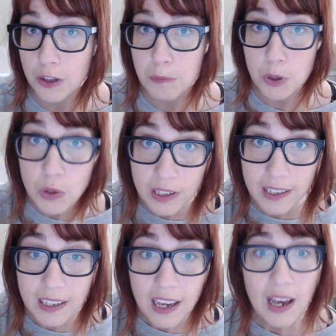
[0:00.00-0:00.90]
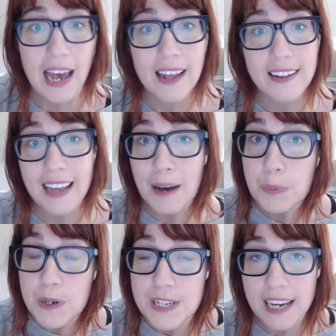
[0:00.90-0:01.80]
herd immunity, and
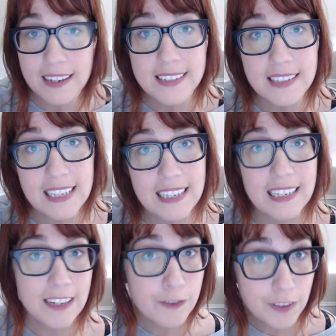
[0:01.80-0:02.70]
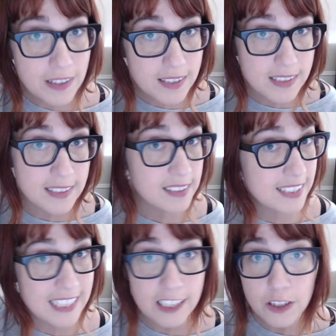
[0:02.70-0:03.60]
that protects the infants,
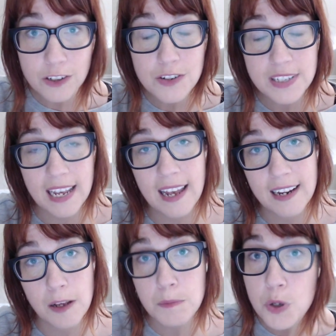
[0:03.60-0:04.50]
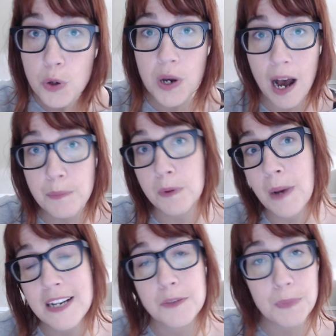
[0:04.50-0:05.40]
seniors, and
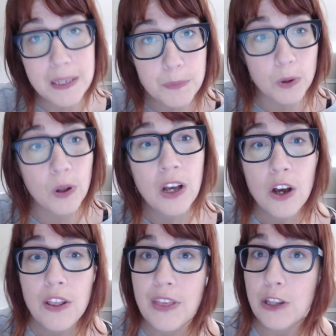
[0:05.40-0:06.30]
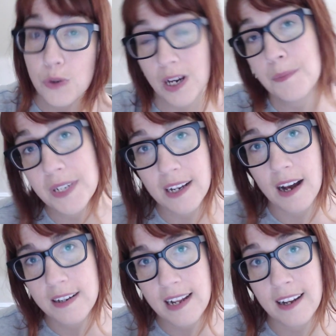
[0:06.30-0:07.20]
immunocompromised people that you come into
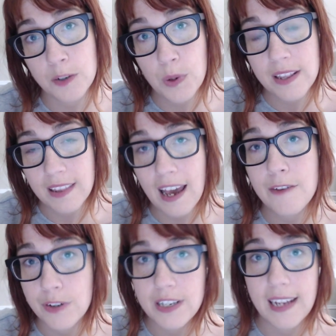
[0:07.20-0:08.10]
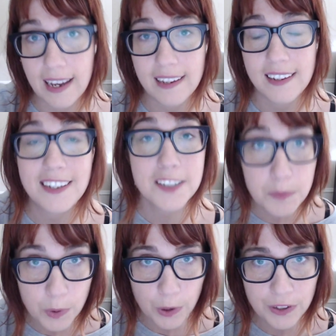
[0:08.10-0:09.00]
contact with every day. It's
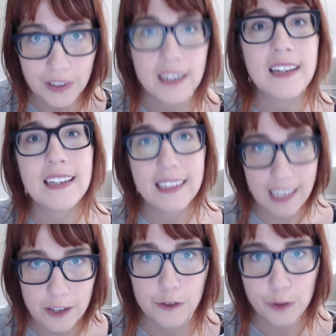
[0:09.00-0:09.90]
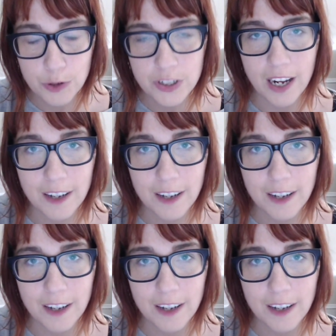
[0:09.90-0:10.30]
important. Get your flu